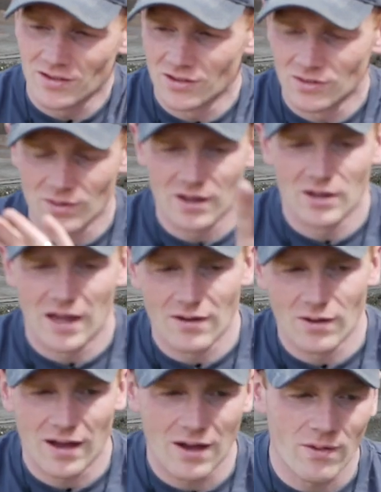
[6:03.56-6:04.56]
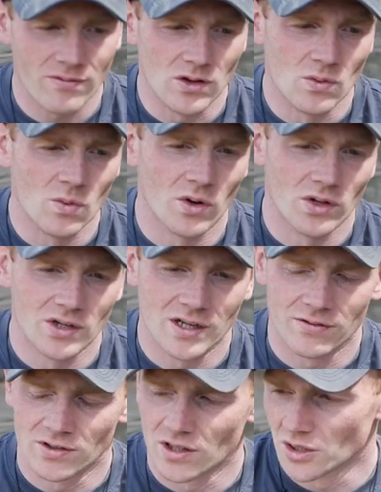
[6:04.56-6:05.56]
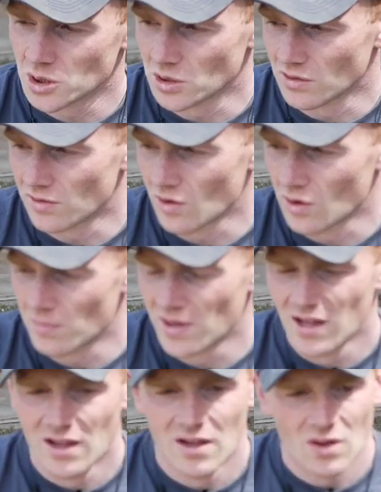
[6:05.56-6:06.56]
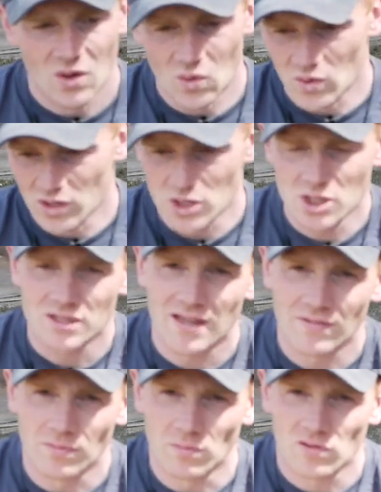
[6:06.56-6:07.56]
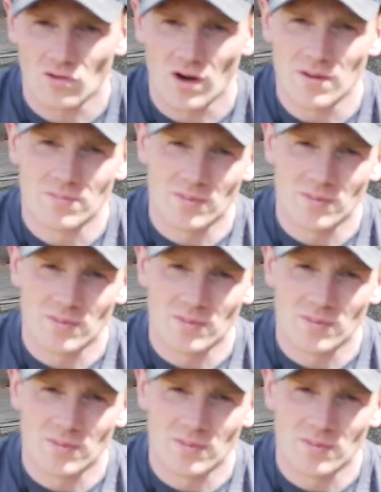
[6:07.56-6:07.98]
you could however you want. You could have an arch on the top or you could just have them straight.